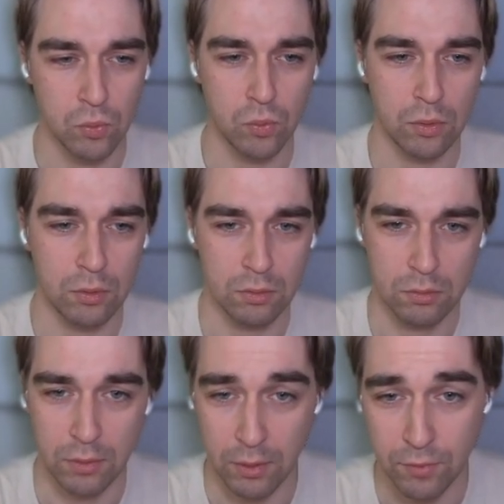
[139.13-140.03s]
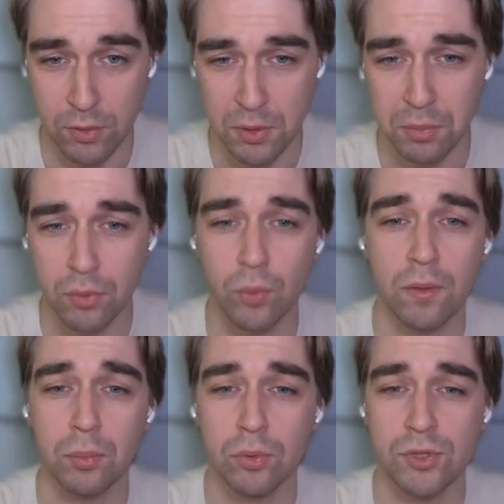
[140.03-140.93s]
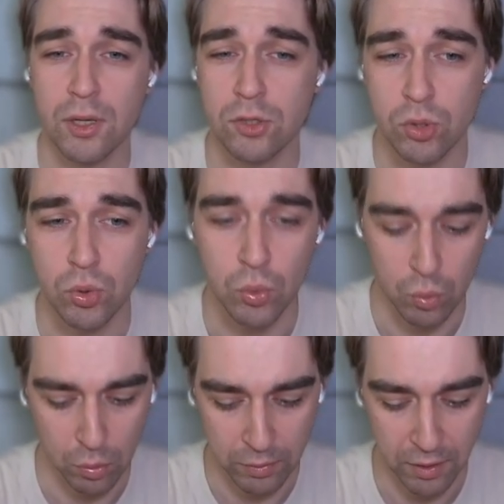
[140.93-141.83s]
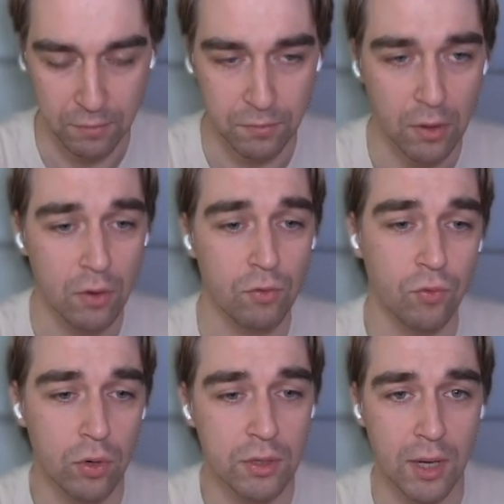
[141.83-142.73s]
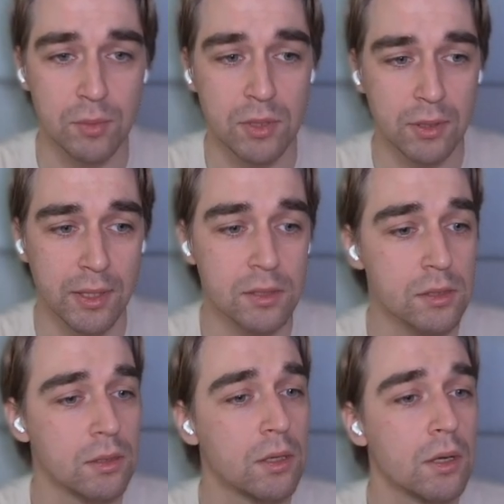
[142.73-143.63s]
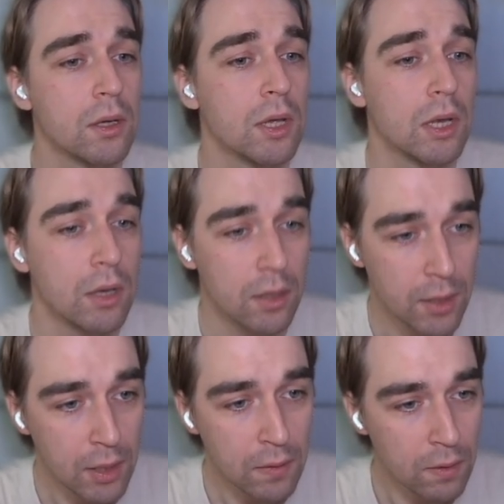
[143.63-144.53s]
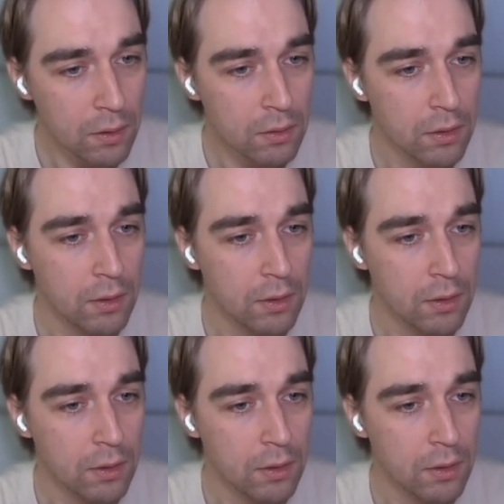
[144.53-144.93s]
like for example, with the pool size 2, we'll have 4 times less data.